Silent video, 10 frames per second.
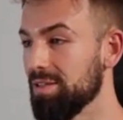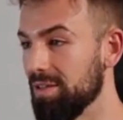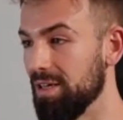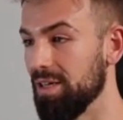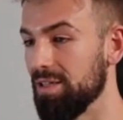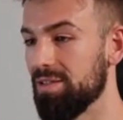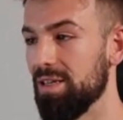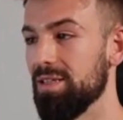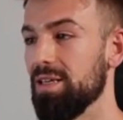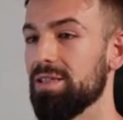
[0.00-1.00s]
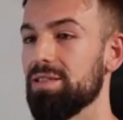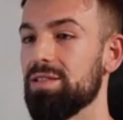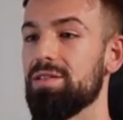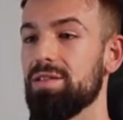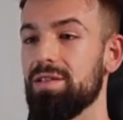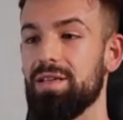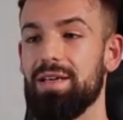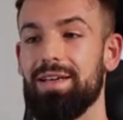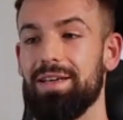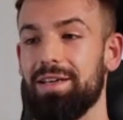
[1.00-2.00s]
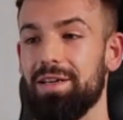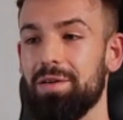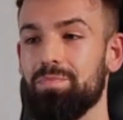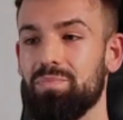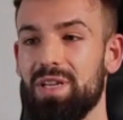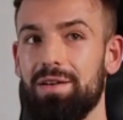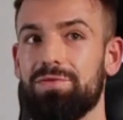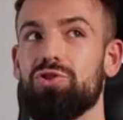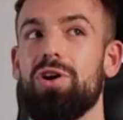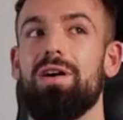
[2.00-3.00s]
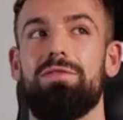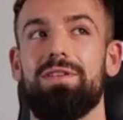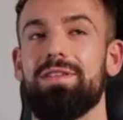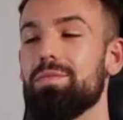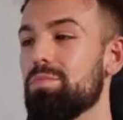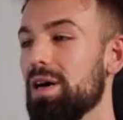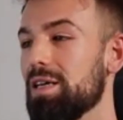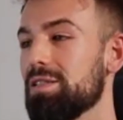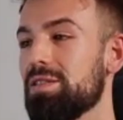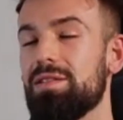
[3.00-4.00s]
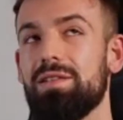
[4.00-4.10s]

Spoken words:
10x. I've traveled in the past